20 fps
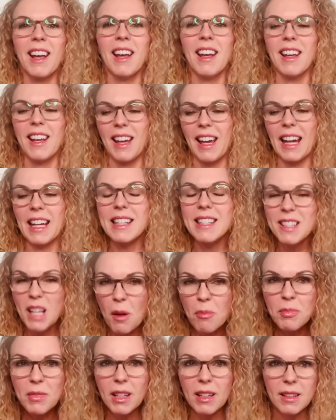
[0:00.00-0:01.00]

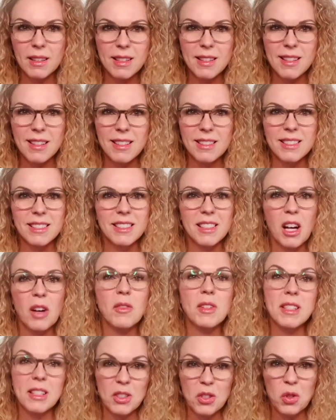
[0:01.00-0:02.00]
Acceptance of a
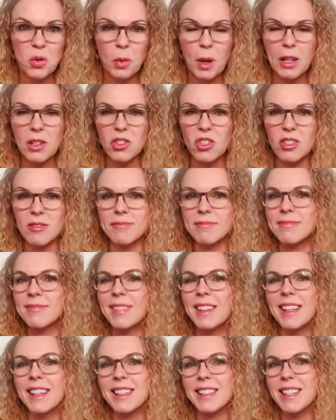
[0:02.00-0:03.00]
situation
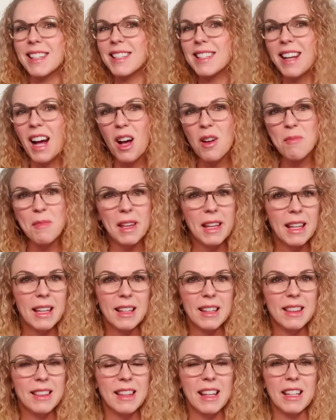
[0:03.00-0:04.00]
does not
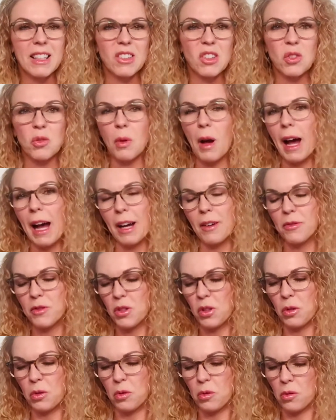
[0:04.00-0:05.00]
mean that you have
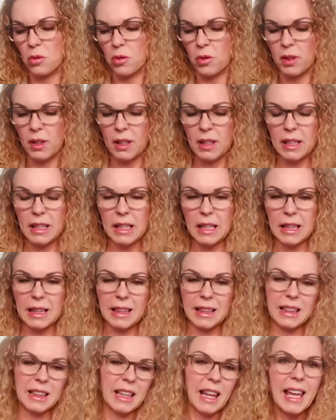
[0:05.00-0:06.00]
to
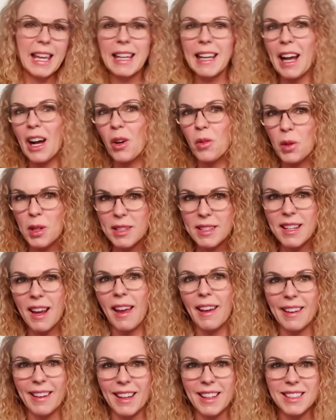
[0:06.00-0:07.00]
lay down and
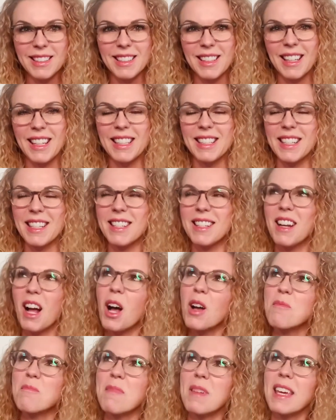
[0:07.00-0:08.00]
take it. It does
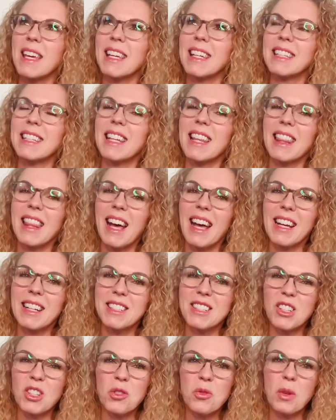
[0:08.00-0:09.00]
not mean
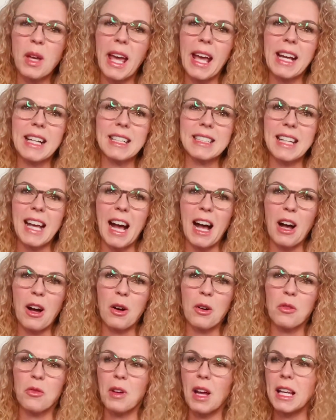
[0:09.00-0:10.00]
that you can't
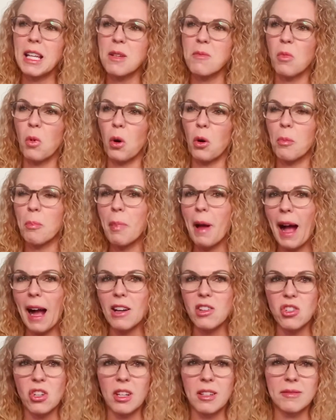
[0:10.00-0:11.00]
have any more
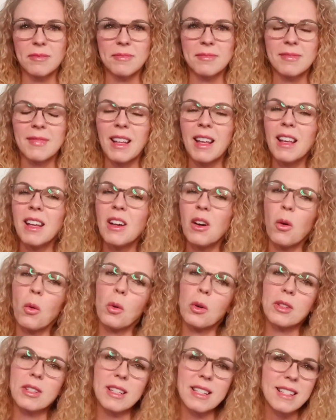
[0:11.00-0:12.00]
passion or
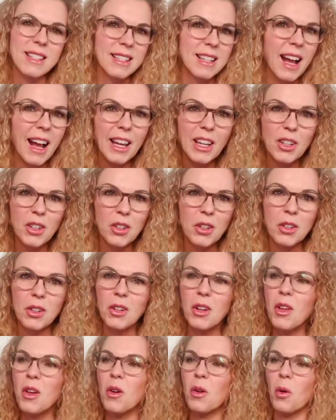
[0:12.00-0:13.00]

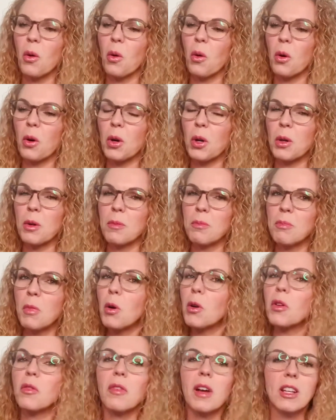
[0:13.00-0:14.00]
desire or
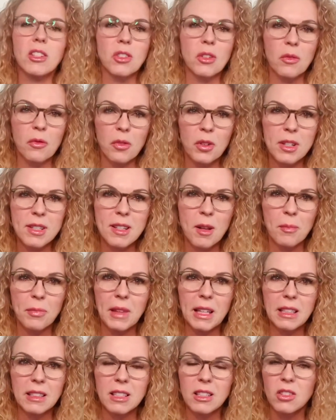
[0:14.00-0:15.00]
motivation for
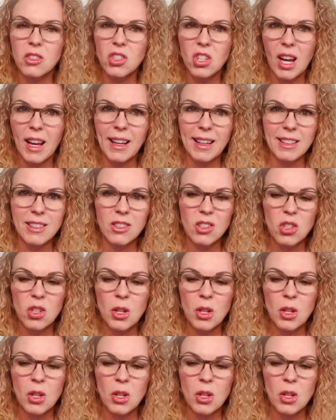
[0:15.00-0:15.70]
something to change.